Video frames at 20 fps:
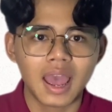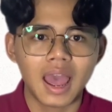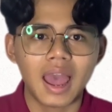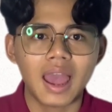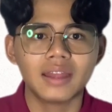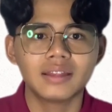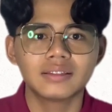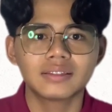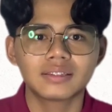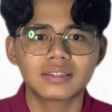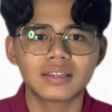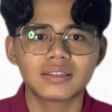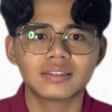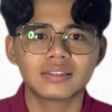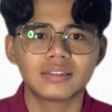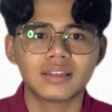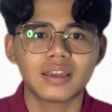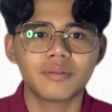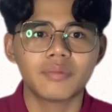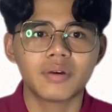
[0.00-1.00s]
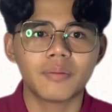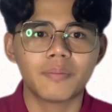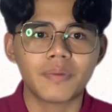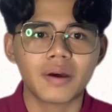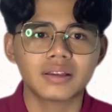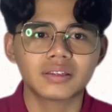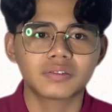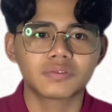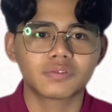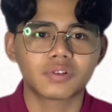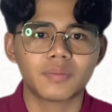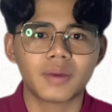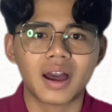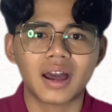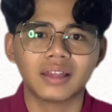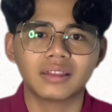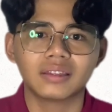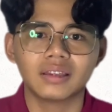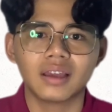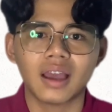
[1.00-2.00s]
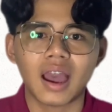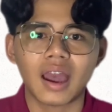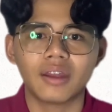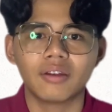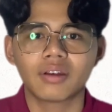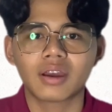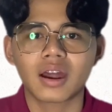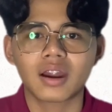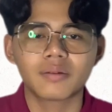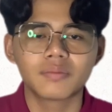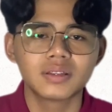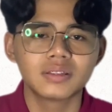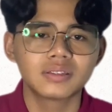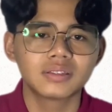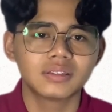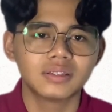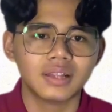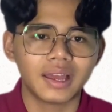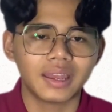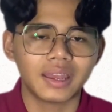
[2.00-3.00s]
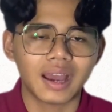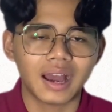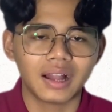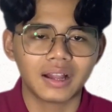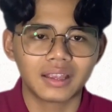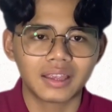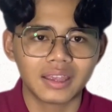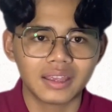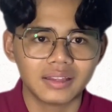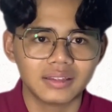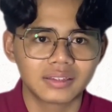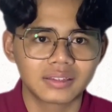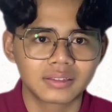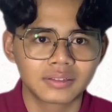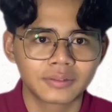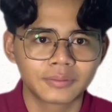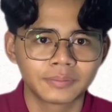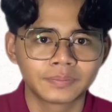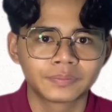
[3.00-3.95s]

and sets them apart from other hydrocarbons like alkenes.